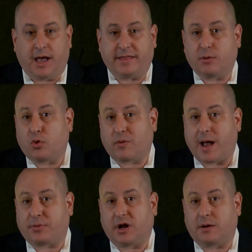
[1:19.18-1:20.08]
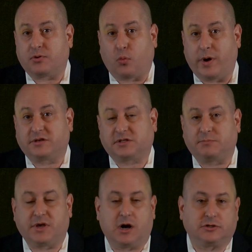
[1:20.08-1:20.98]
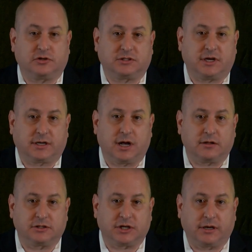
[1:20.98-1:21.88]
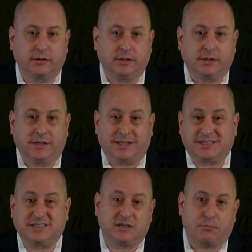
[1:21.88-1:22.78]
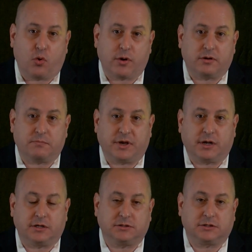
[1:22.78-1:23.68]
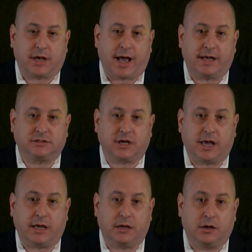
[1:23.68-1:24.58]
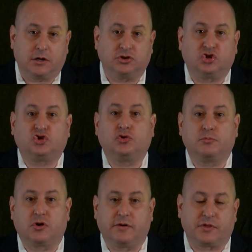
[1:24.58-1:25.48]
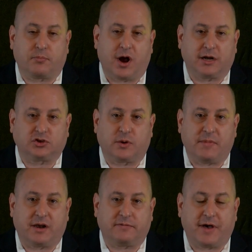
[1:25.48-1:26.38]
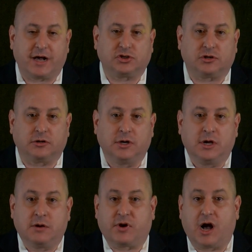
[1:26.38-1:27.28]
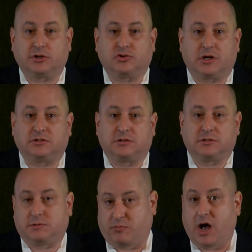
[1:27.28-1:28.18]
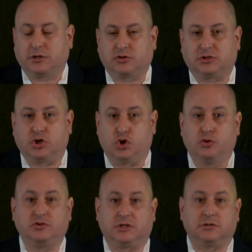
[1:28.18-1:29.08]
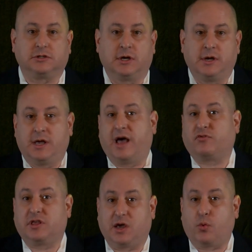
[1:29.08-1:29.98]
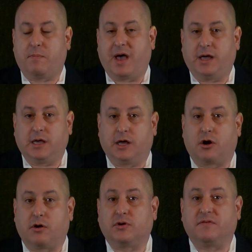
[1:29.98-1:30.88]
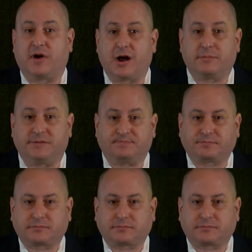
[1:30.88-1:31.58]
And then we'll wrap it up with some BeyondTrust technology. This is important because as a consumer of the products we manufacture, BeyondTrust uses everything we make in our own environment.